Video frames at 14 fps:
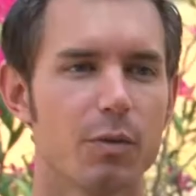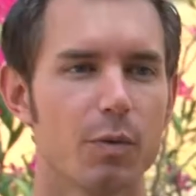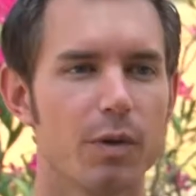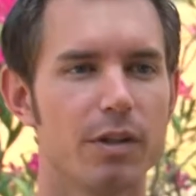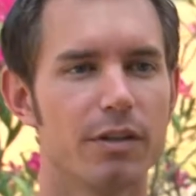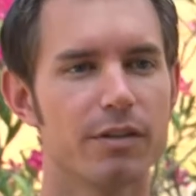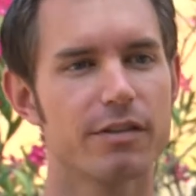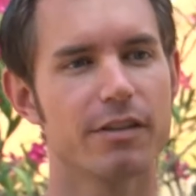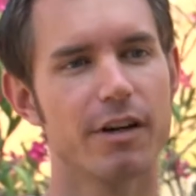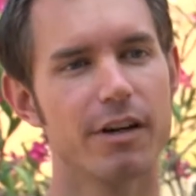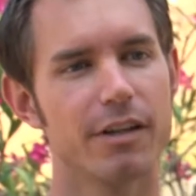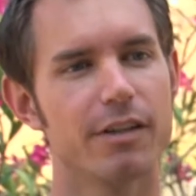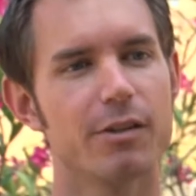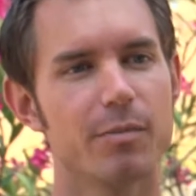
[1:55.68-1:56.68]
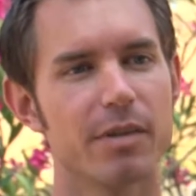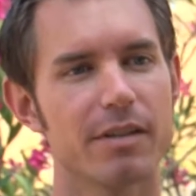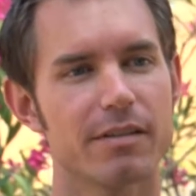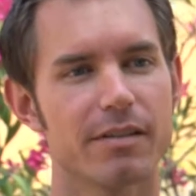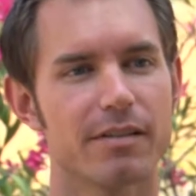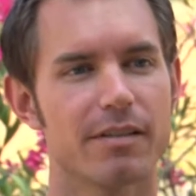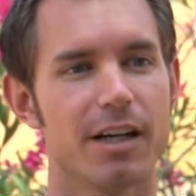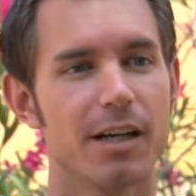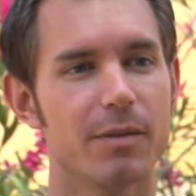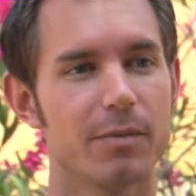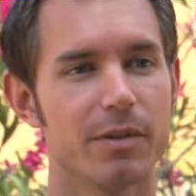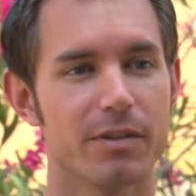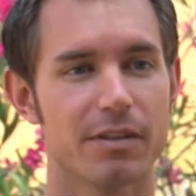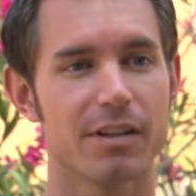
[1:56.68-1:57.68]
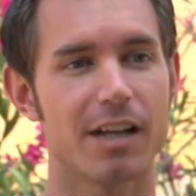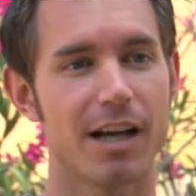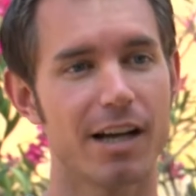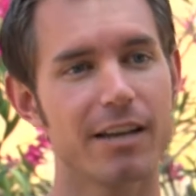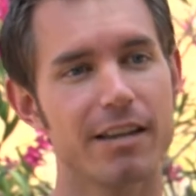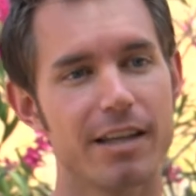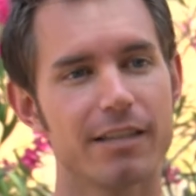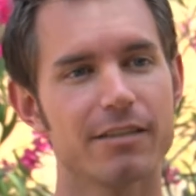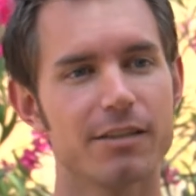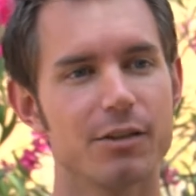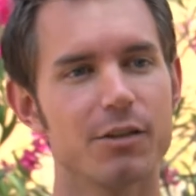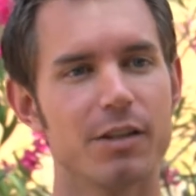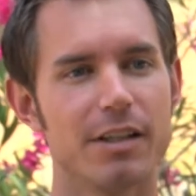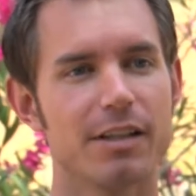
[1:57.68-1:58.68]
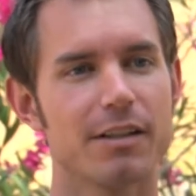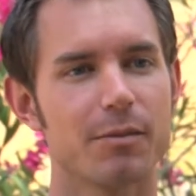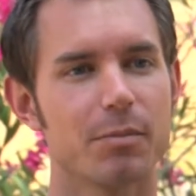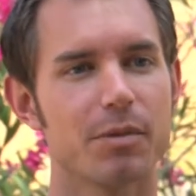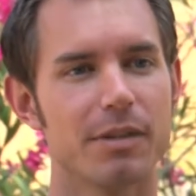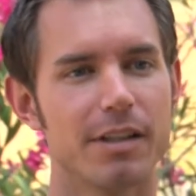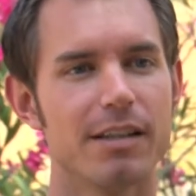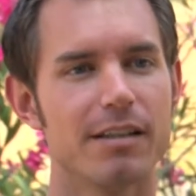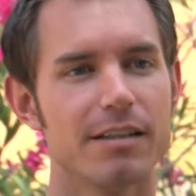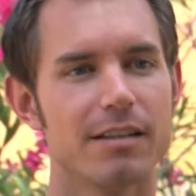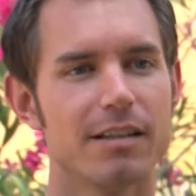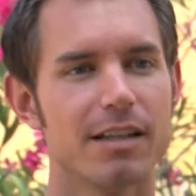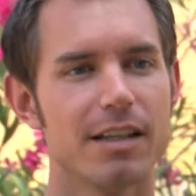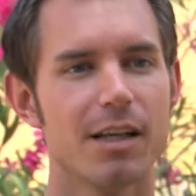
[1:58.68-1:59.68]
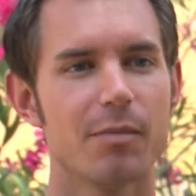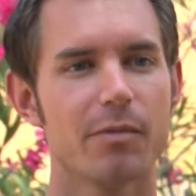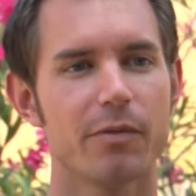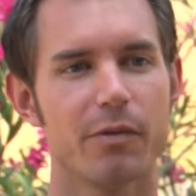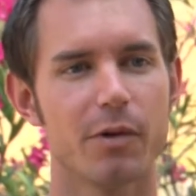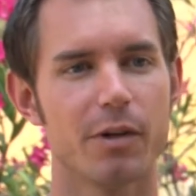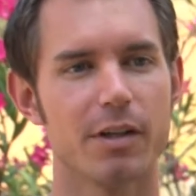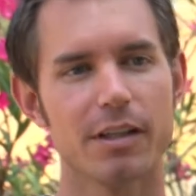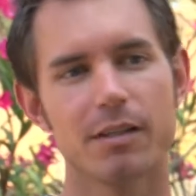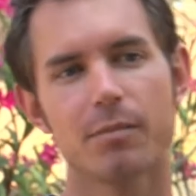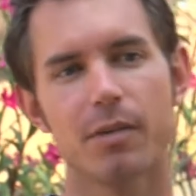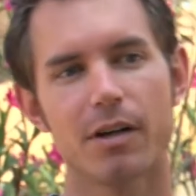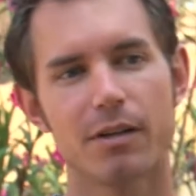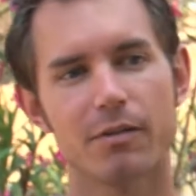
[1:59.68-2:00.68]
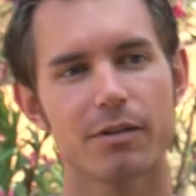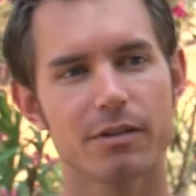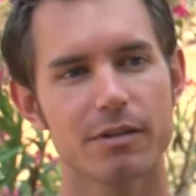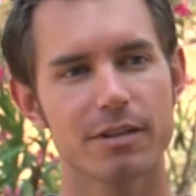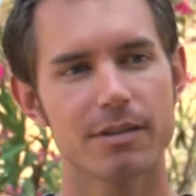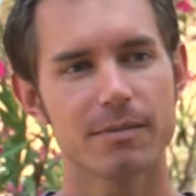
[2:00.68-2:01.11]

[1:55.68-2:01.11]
When you're starting your business up, there's a lot of things that you need to complete before you get the ball rolling.